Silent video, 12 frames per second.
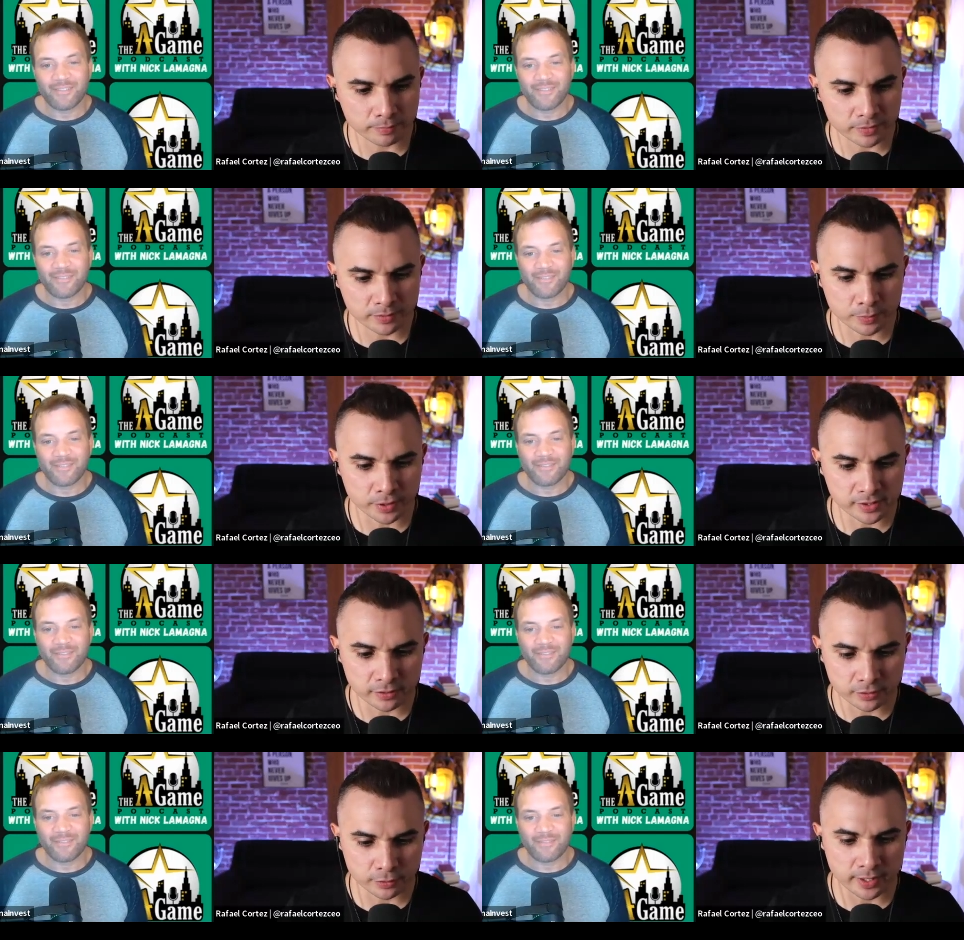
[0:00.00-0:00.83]
Speaker 1: it brings
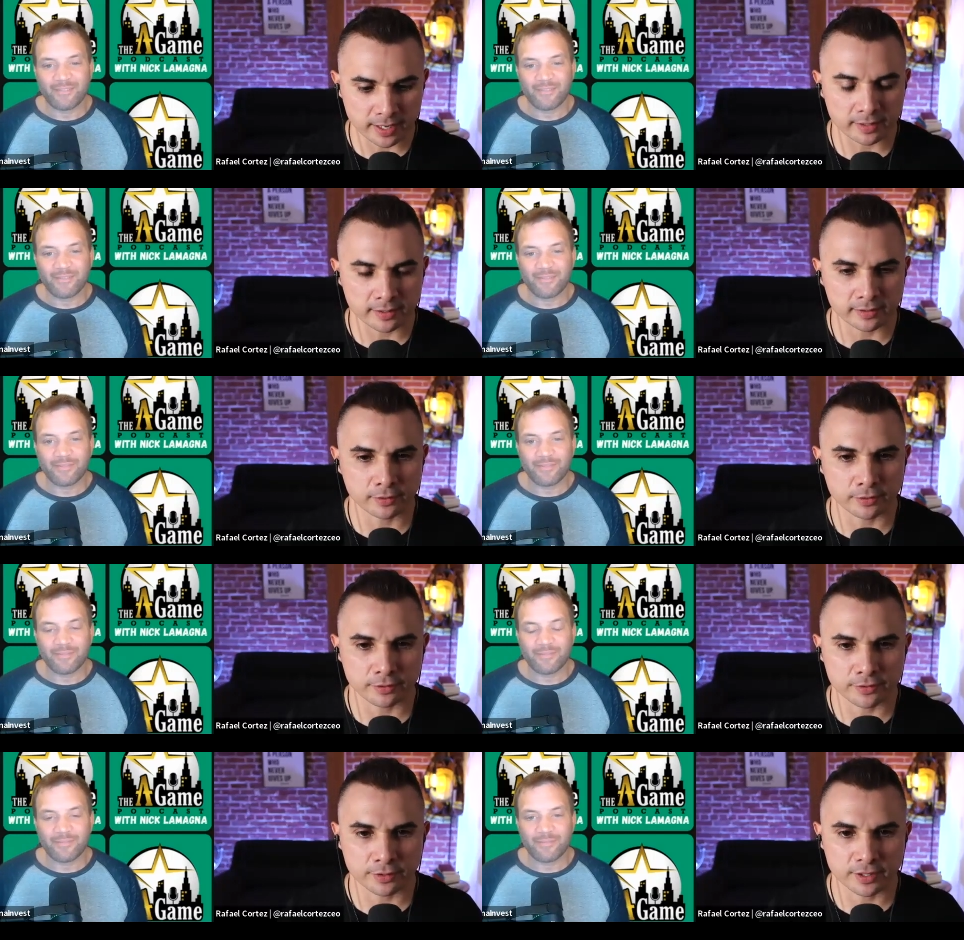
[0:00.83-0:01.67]
you to that, you know,
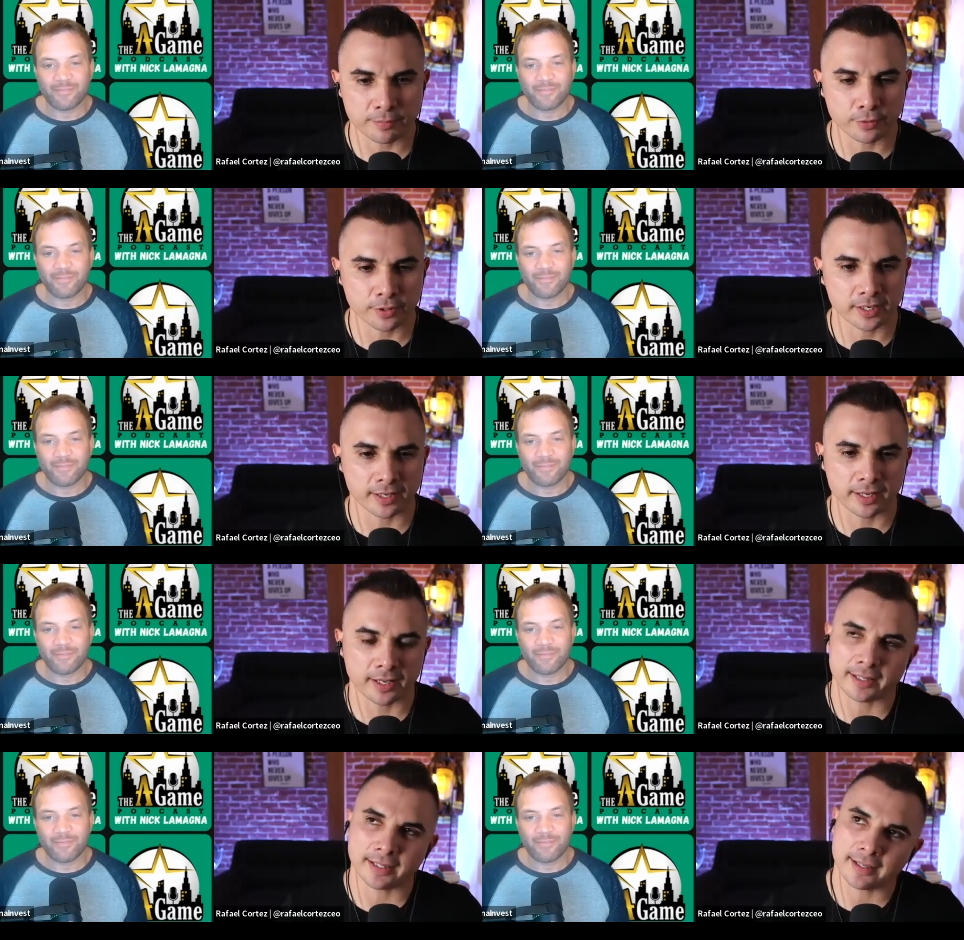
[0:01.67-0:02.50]
to that point. I,
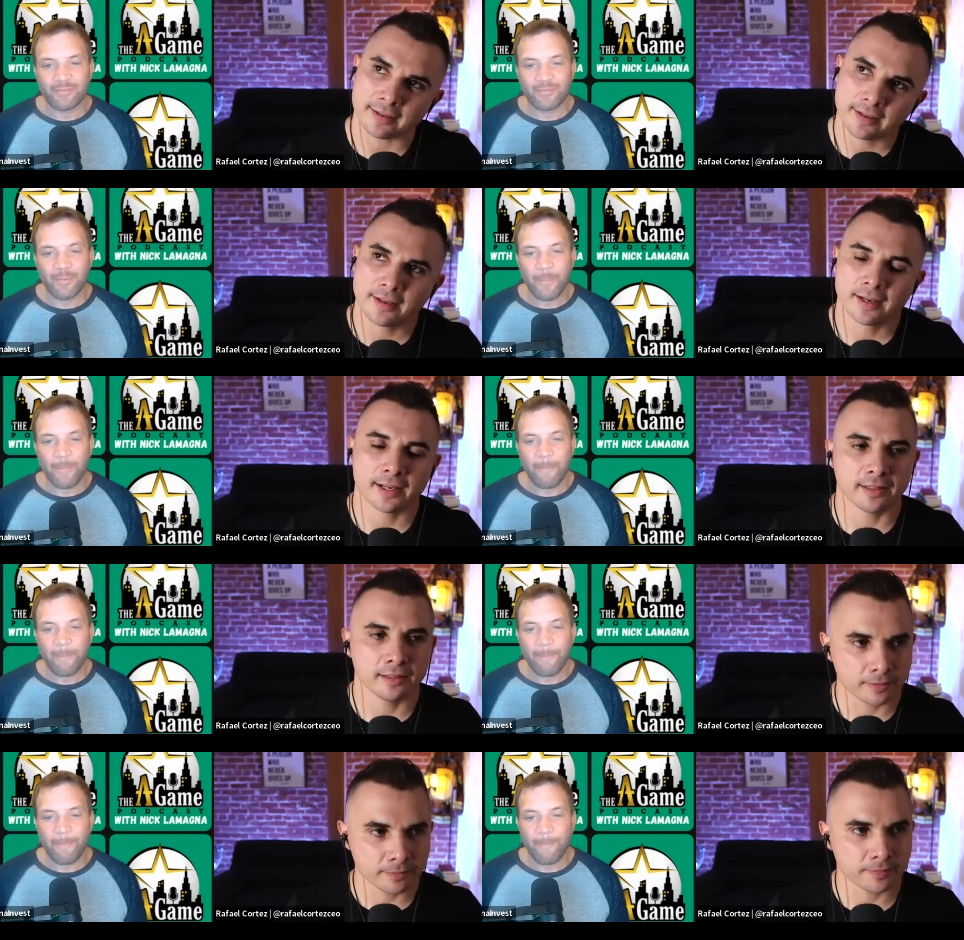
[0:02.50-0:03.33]
I like, I
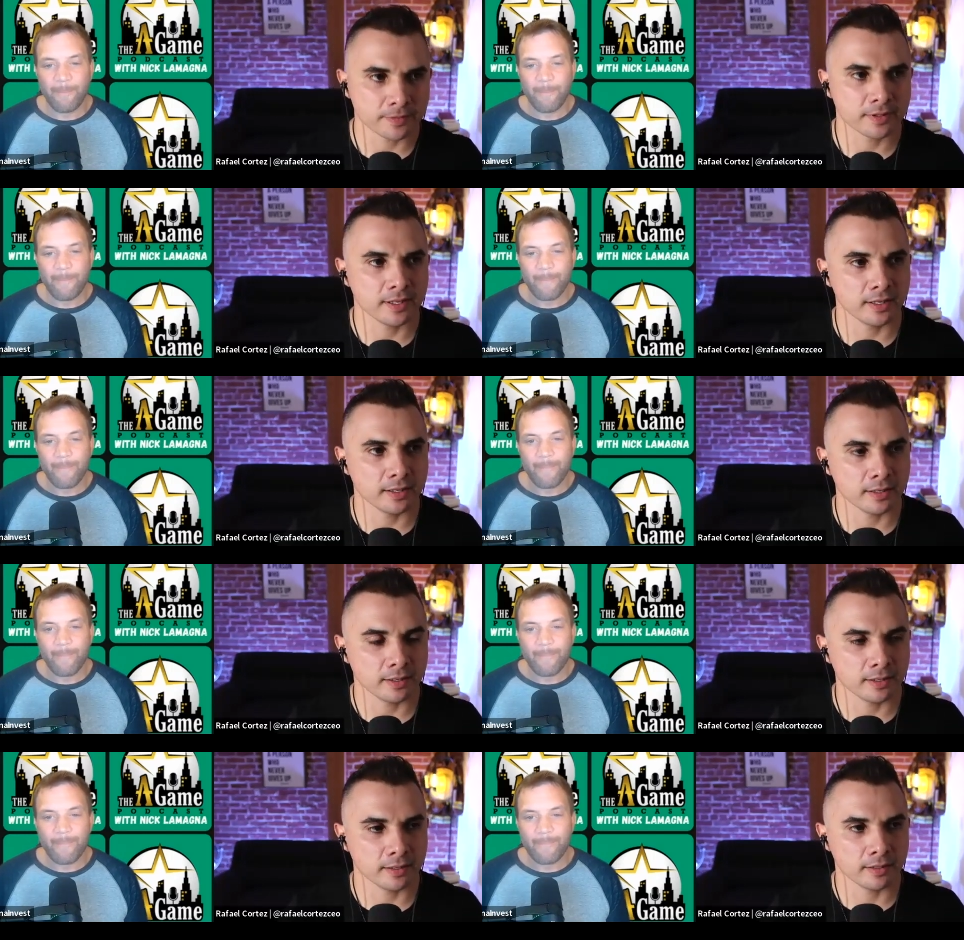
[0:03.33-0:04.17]
love the,
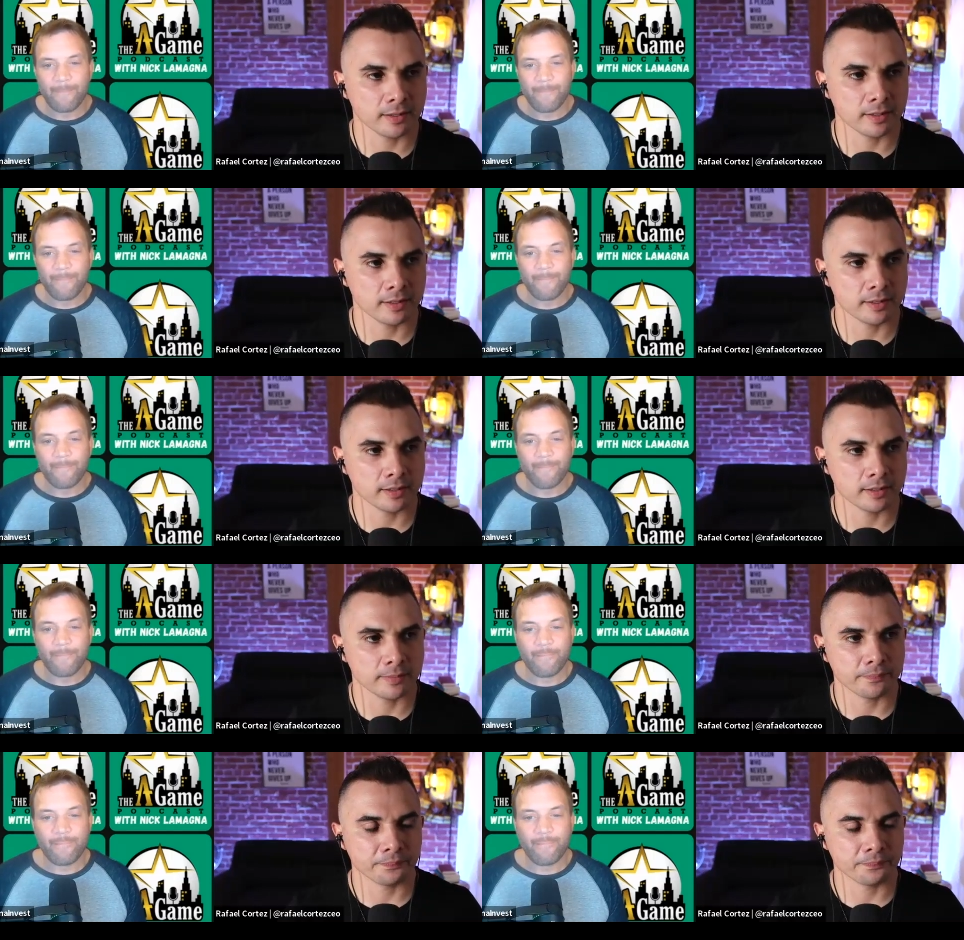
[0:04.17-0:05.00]
uh, the,
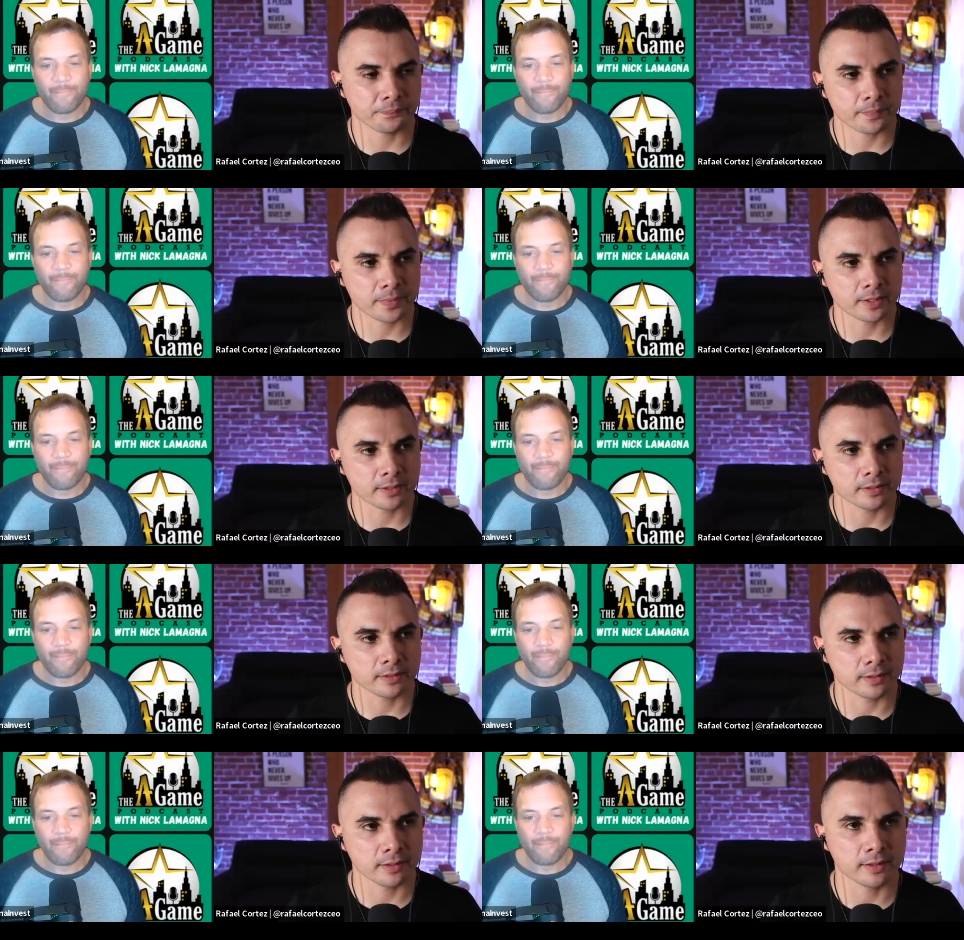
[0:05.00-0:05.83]

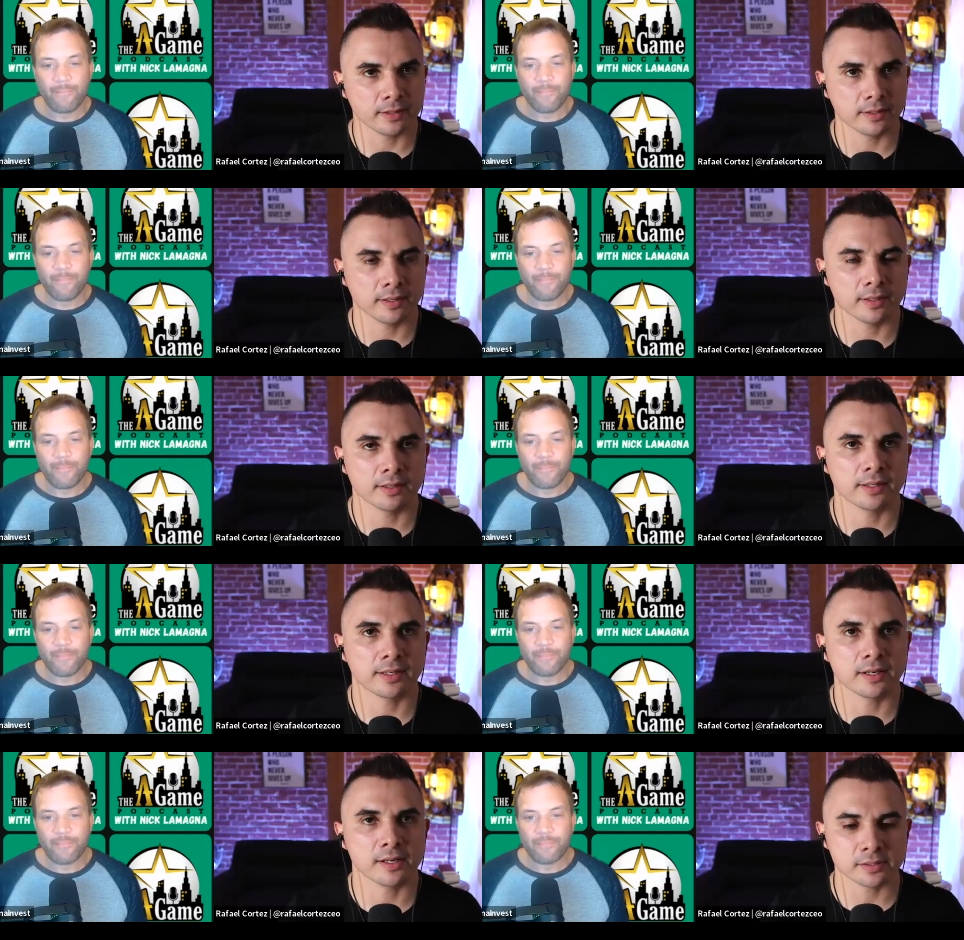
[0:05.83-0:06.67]
the, uh, the
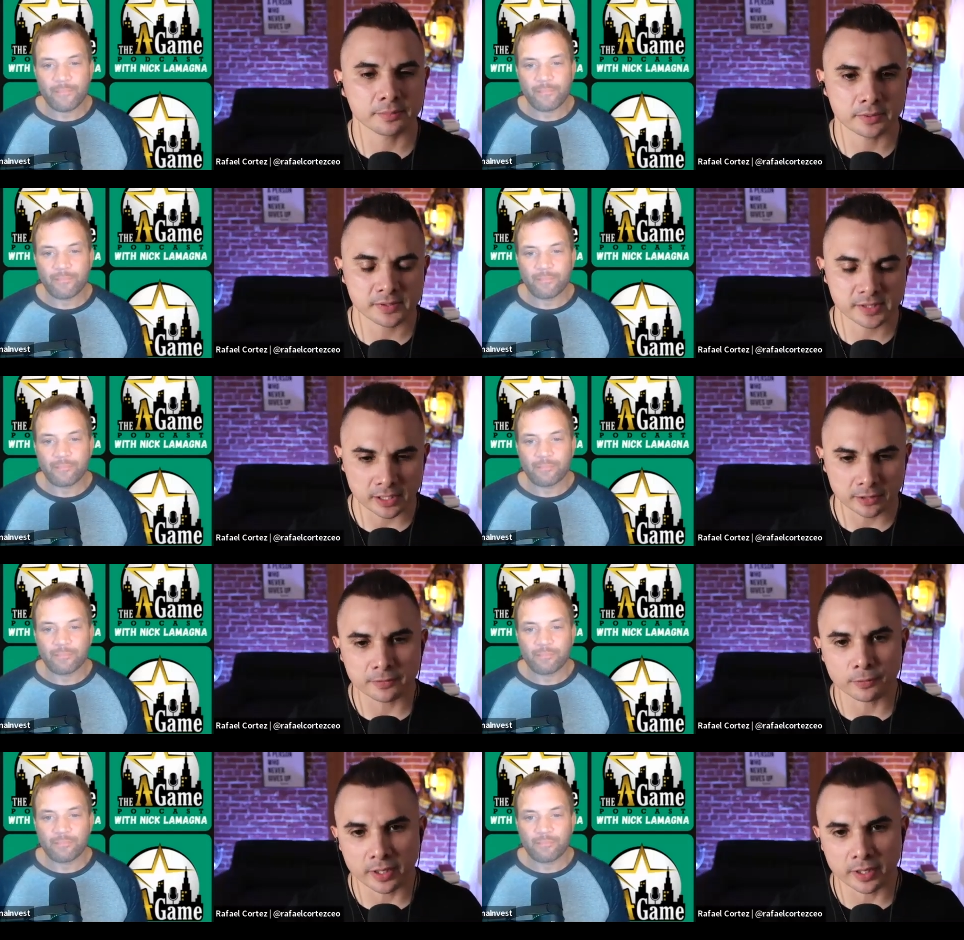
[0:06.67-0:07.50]
concept of
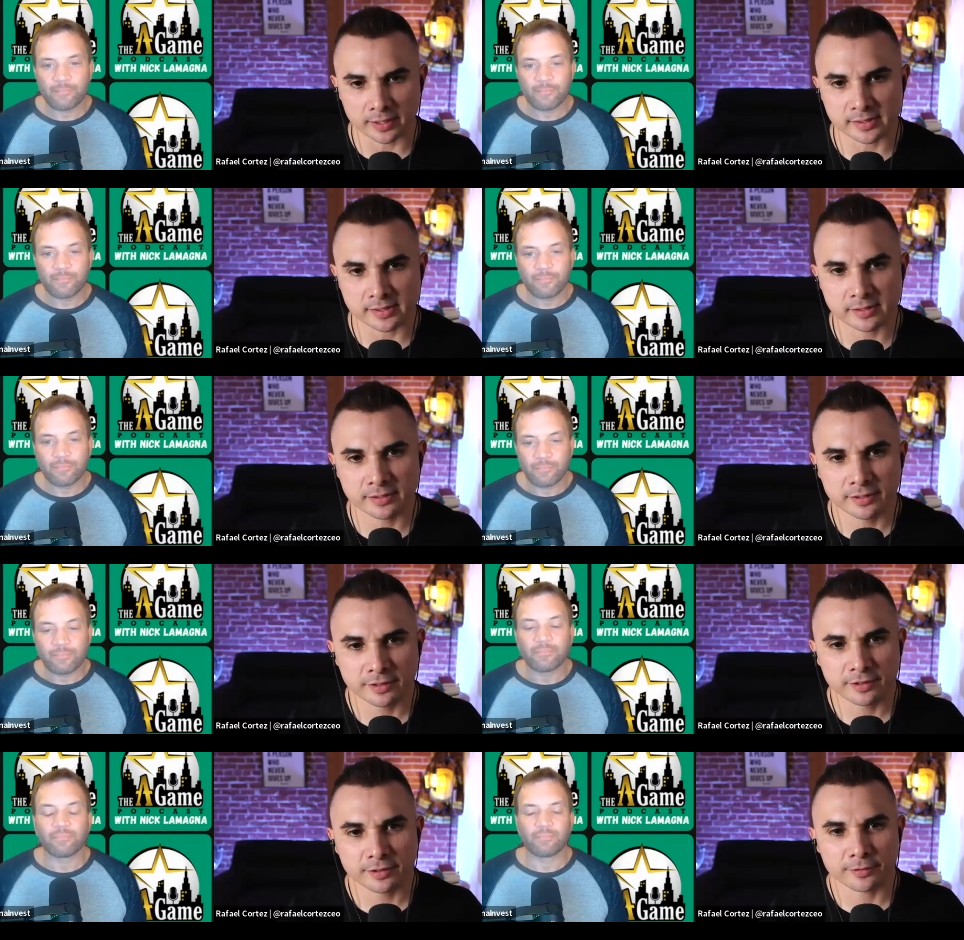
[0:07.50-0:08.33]
self-awareness,
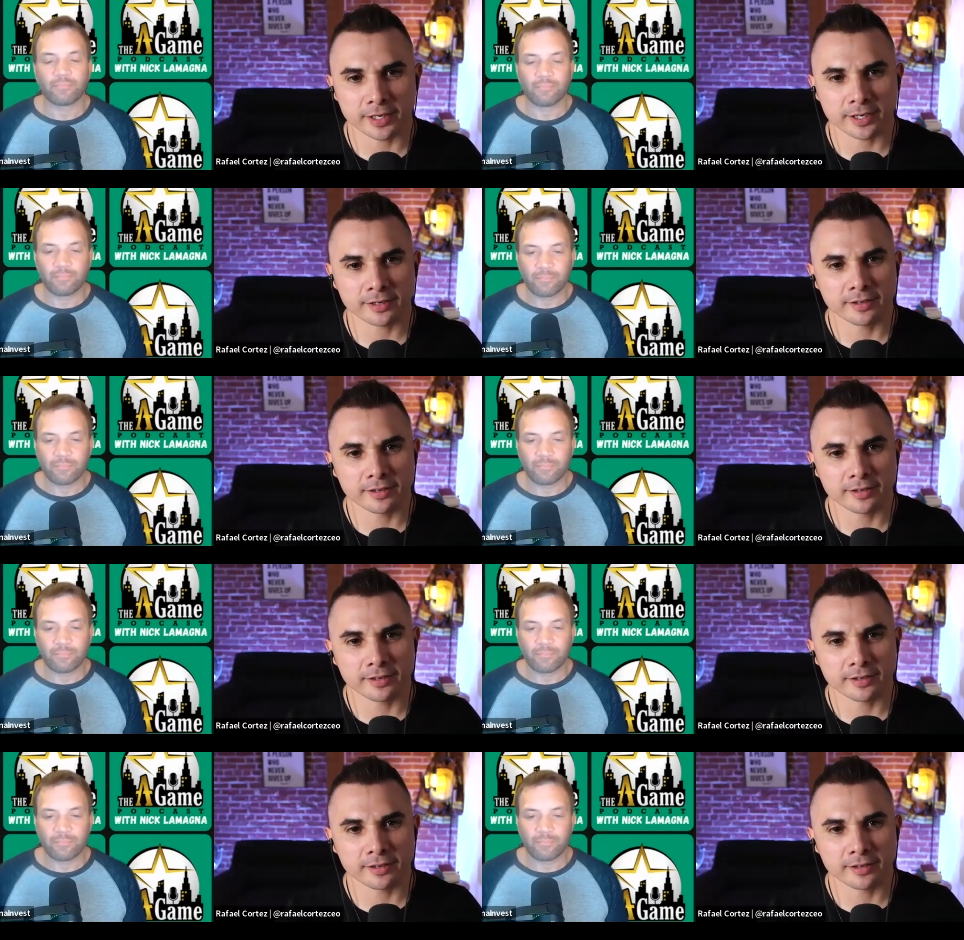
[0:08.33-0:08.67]
right?